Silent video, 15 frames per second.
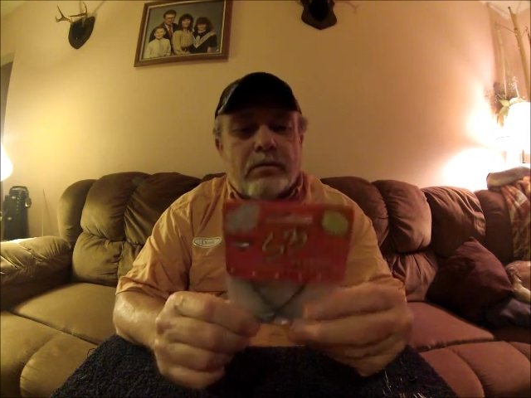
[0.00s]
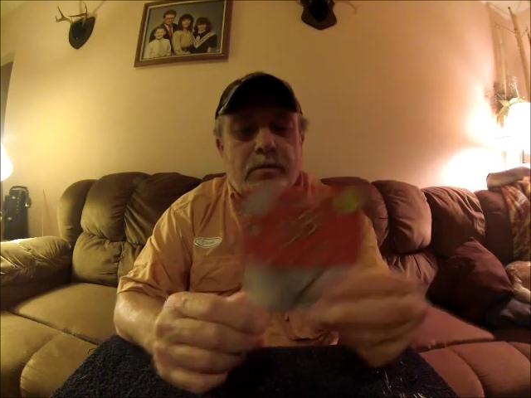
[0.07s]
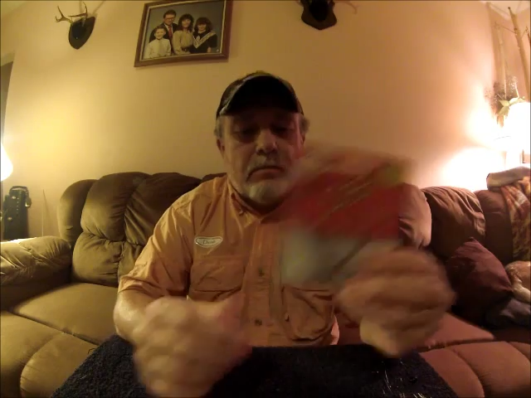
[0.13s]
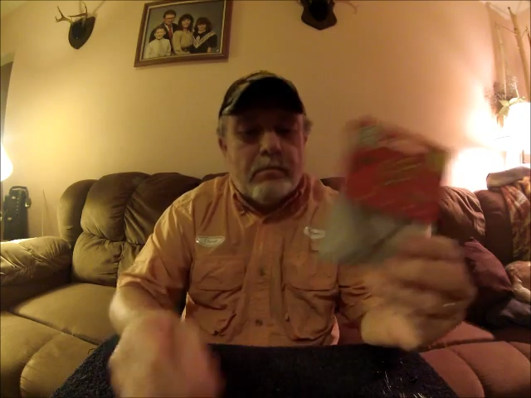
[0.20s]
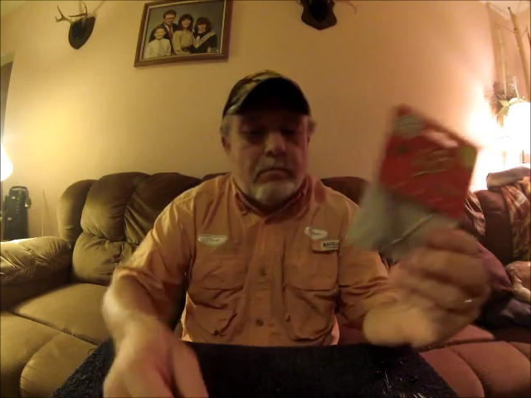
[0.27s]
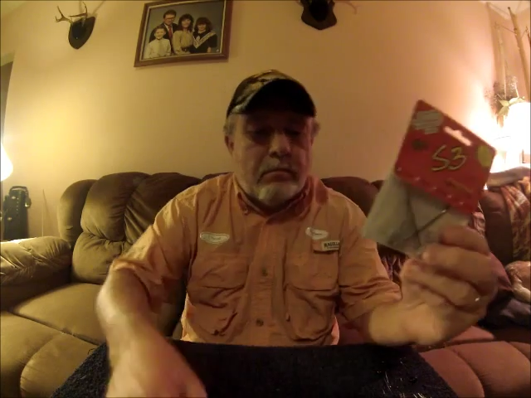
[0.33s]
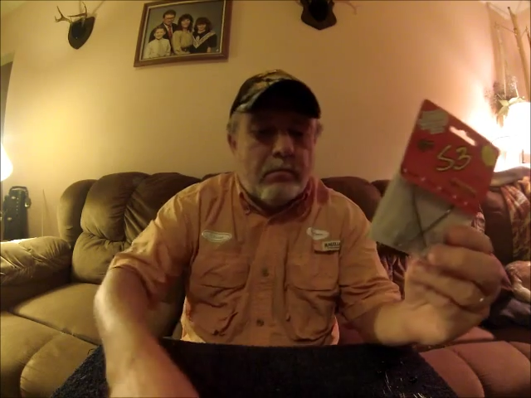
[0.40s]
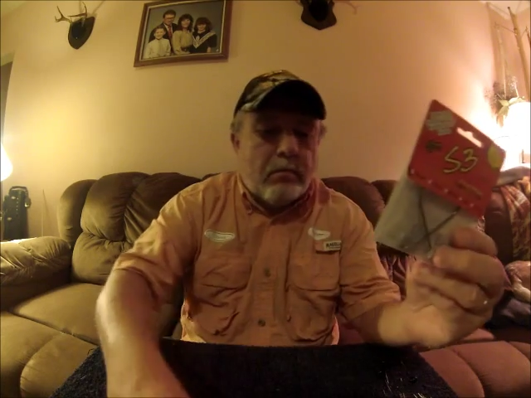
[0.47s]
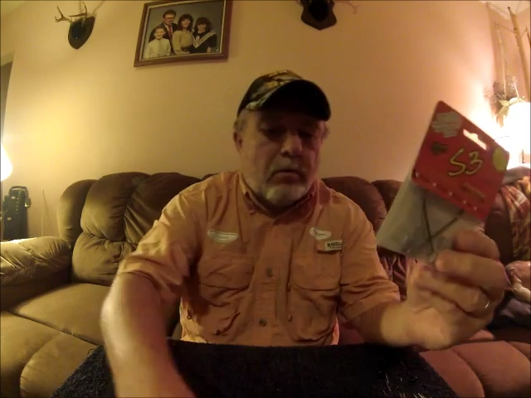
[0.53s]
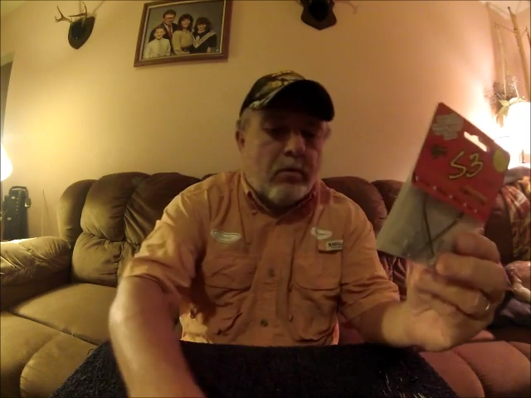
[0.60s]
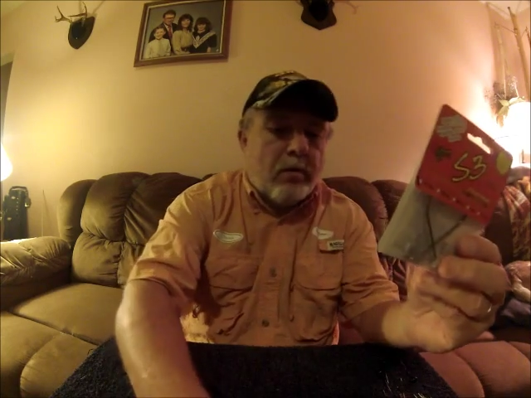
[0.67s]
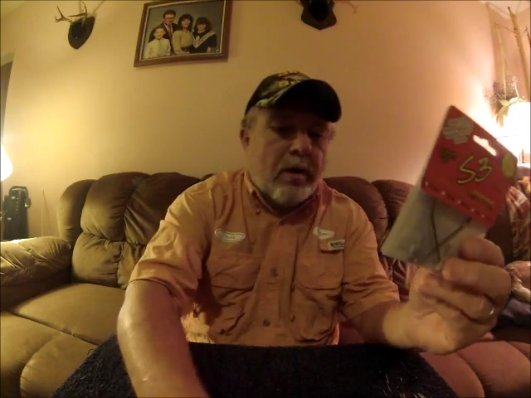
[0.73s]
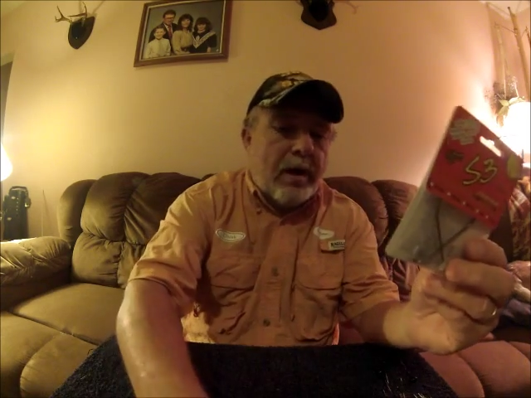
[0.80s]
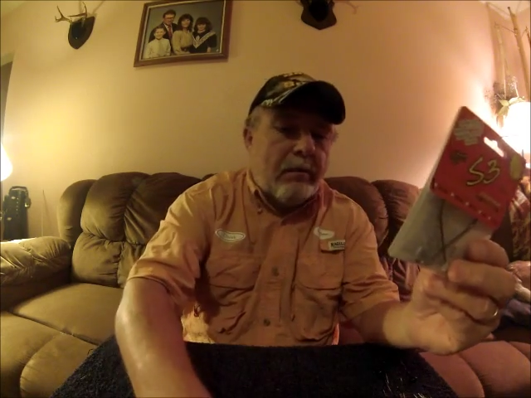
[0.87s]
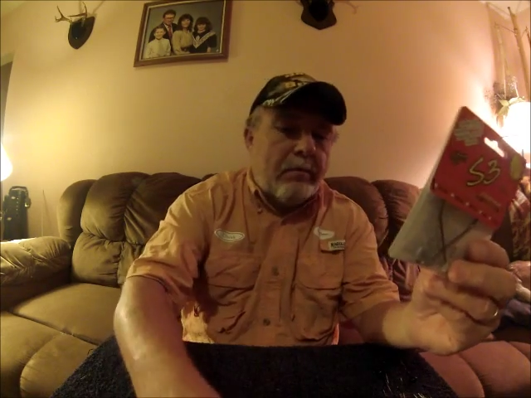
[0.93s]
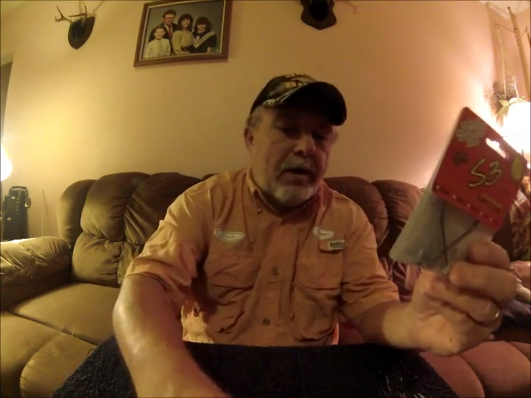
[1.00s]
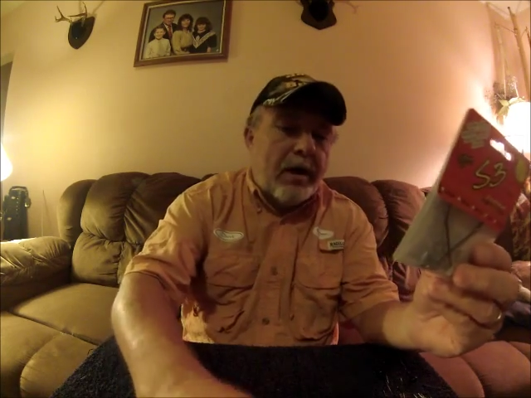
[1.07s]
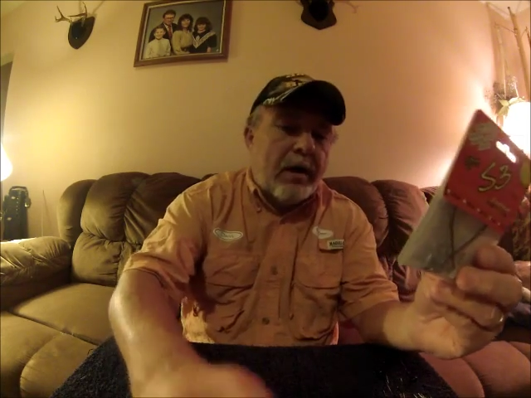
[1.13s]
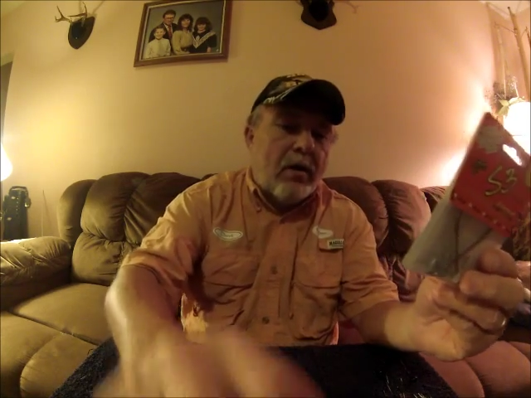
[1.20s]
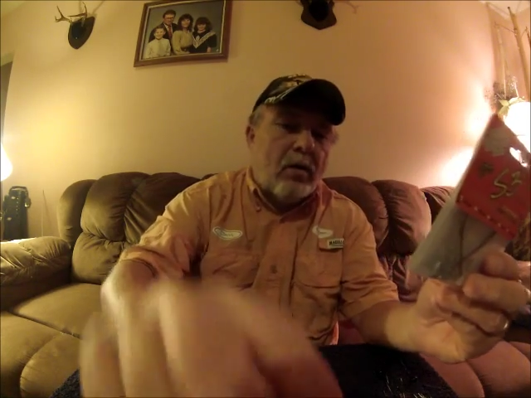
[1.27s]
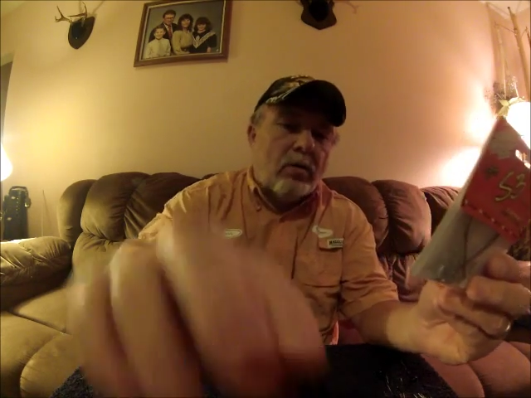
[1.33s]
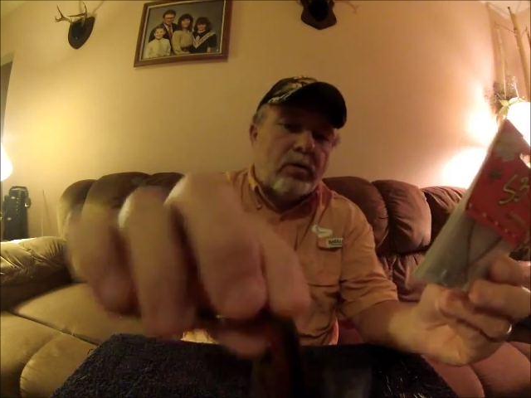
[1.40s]
some great
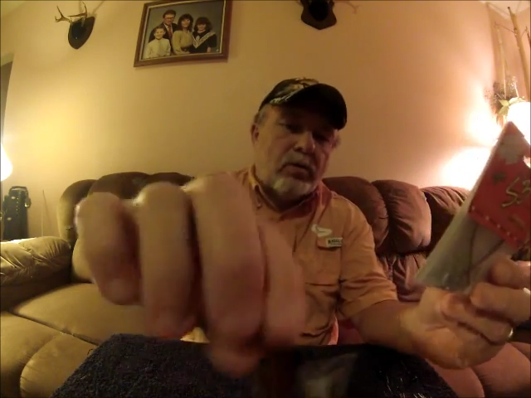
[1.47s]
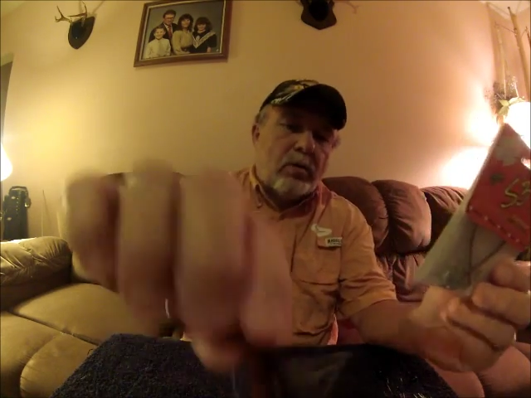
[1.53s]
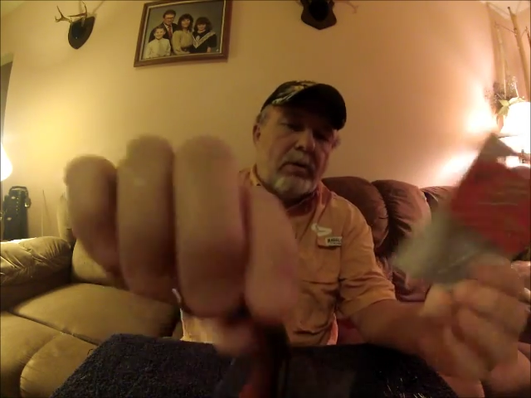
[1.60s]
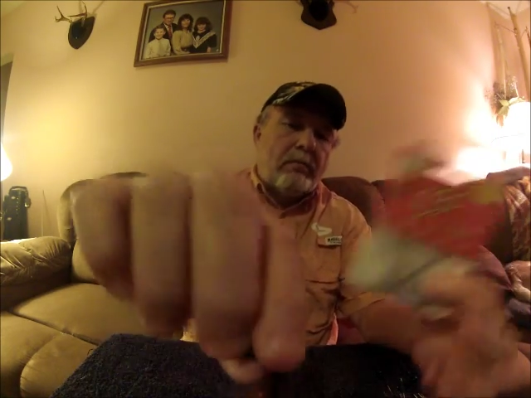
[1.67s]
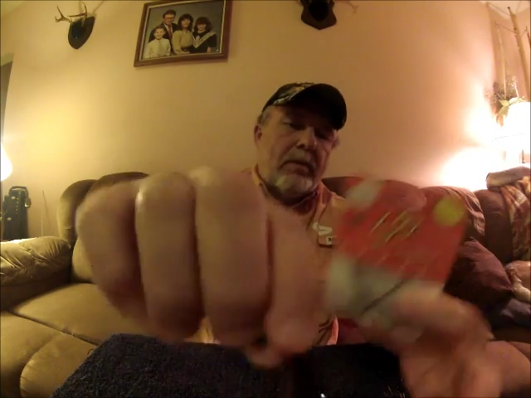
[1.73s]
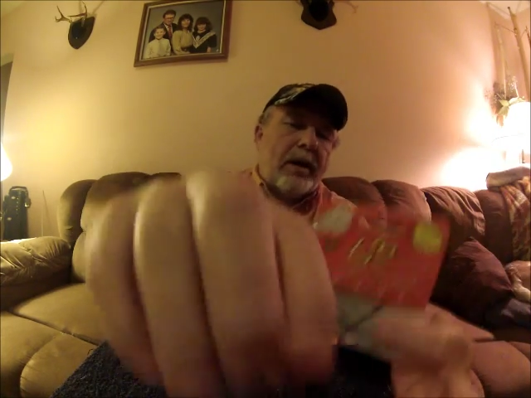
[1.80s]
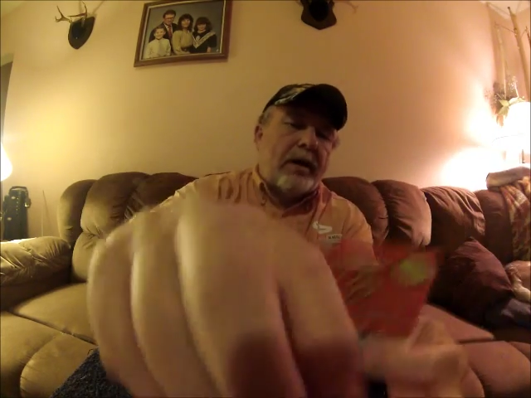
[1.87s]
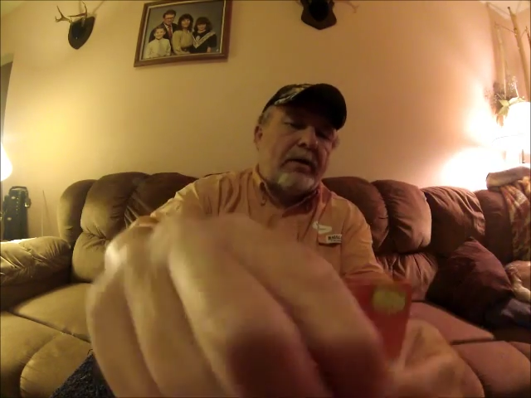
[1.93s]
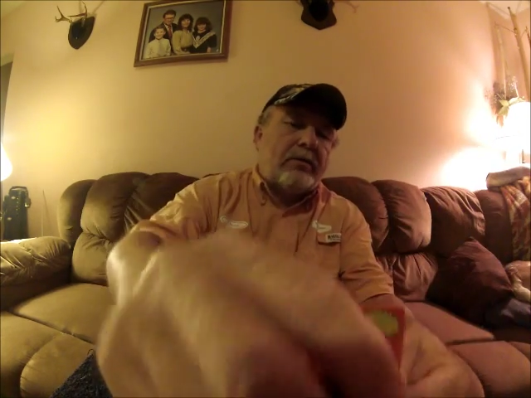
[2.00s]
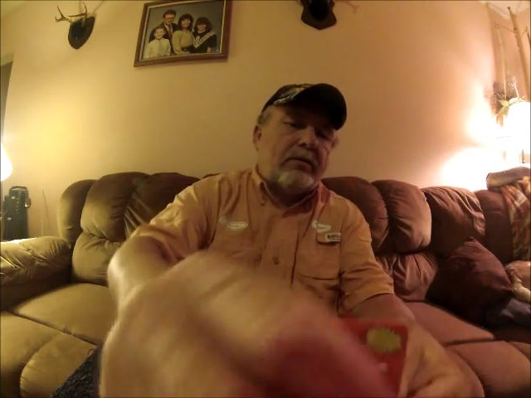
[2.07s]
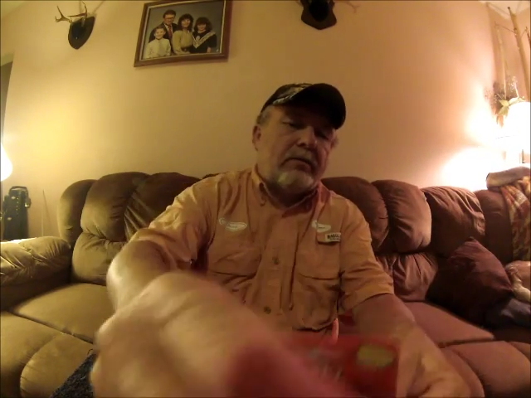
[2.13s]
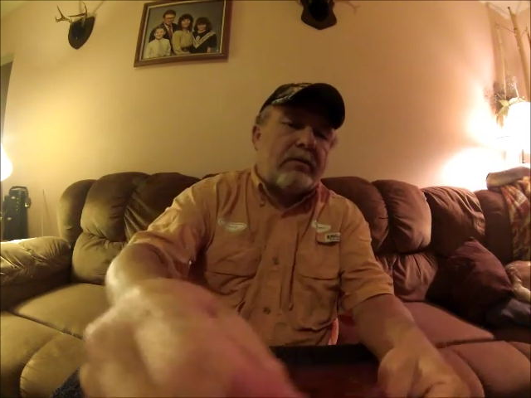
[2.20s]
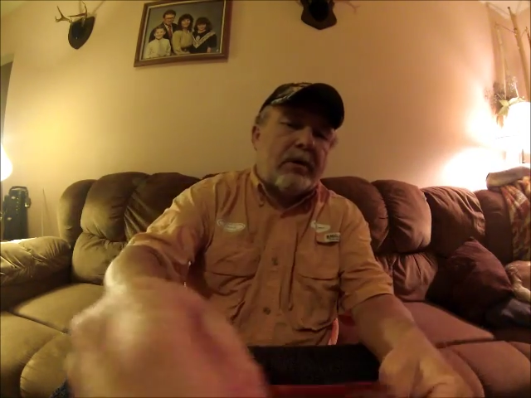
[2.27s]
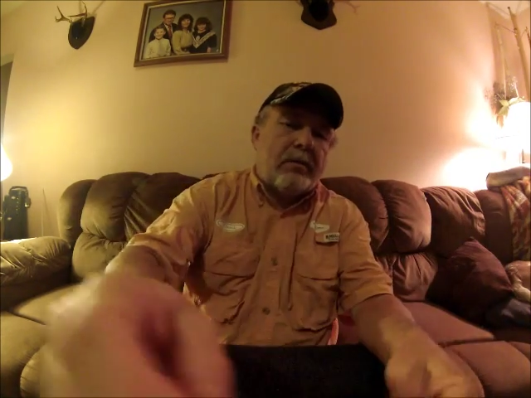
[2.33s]
big old swim baits.